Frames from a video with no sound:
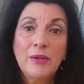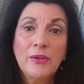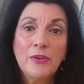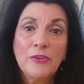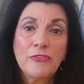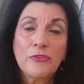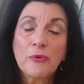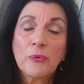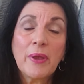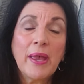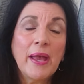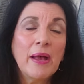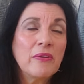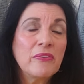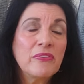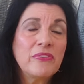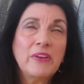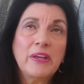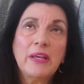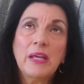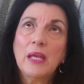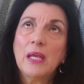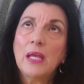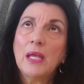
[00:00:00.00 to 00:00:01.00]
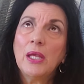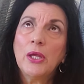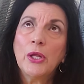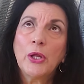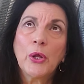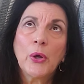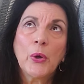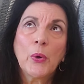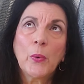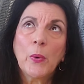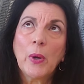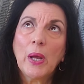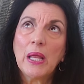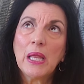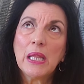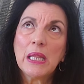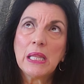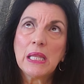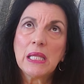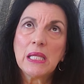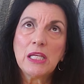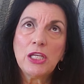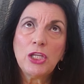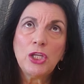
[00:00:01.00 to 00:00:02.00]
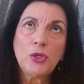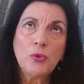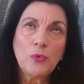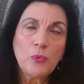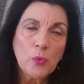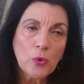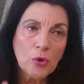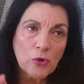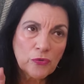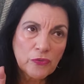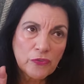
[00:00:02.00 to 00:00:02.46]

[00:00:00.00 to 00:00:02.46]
So Kelsey, you know, you were